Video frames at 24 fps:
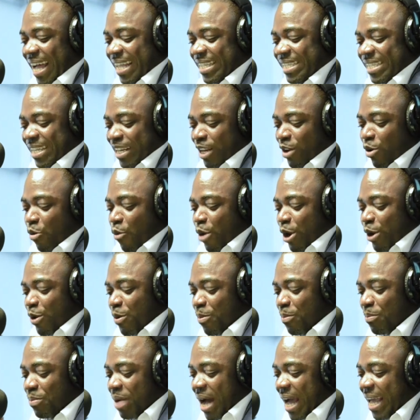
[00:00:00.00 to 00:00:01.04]
Until we
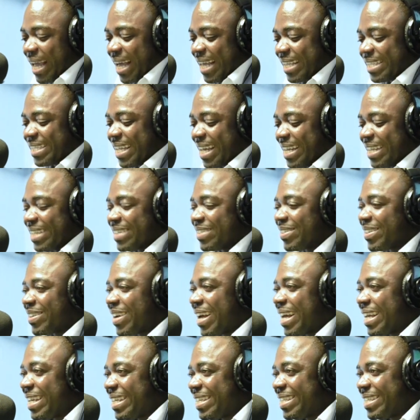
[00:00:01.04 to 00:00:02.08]
know by and son
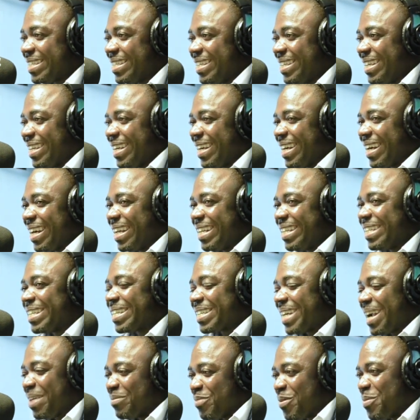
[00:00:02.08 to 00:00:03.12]
D
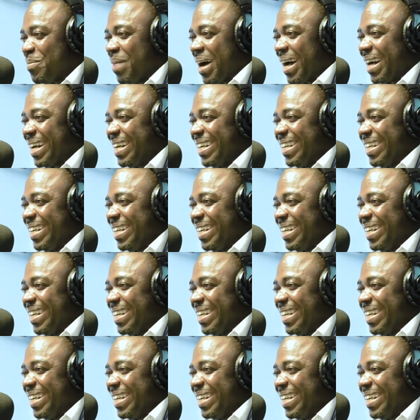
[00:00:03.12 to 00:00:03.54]
Cryme over.